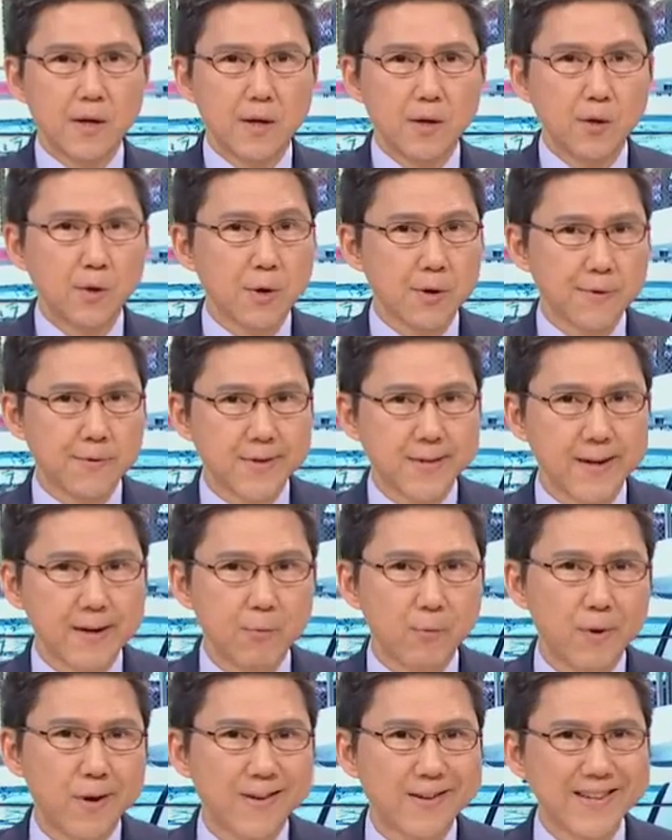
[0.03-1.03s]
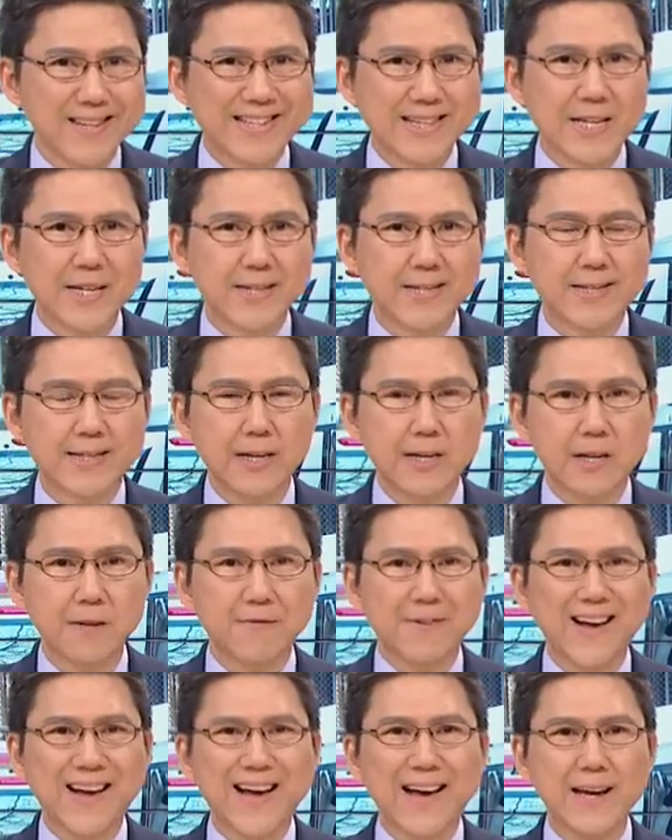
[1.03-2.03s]
Northern Taiwan is in a
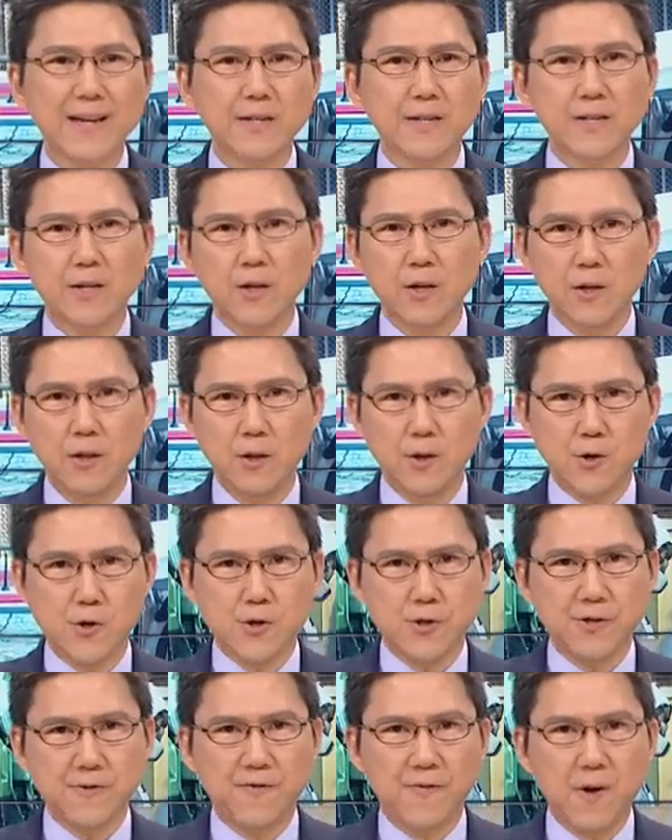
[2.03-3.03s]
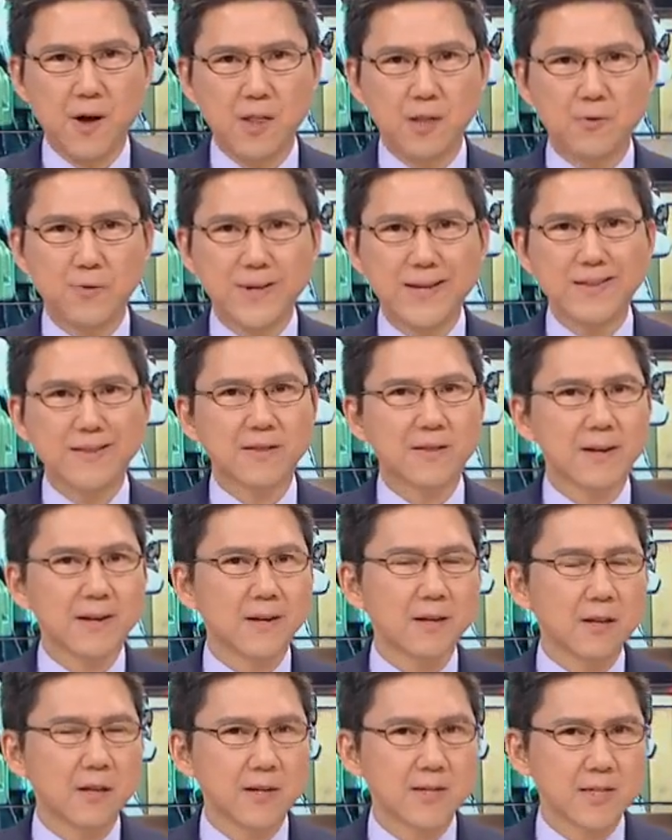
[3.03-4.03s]
state of heightened alert following
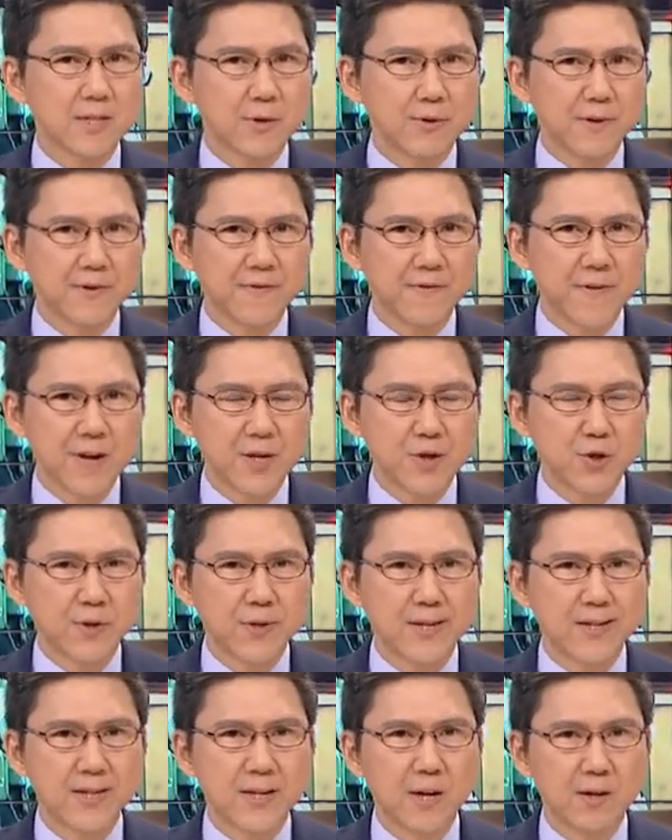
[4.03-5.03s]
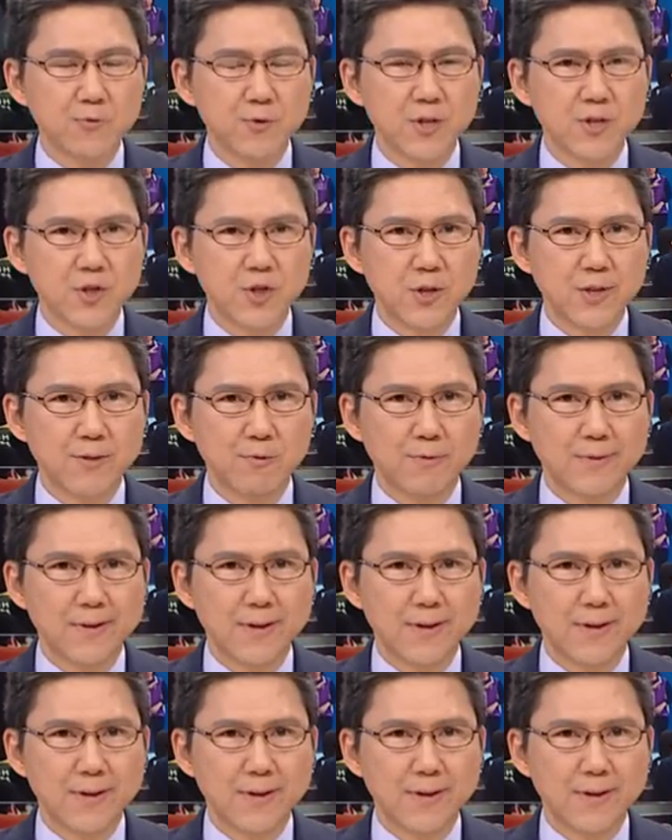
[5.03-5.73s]
the cluster infection at Taoyuan General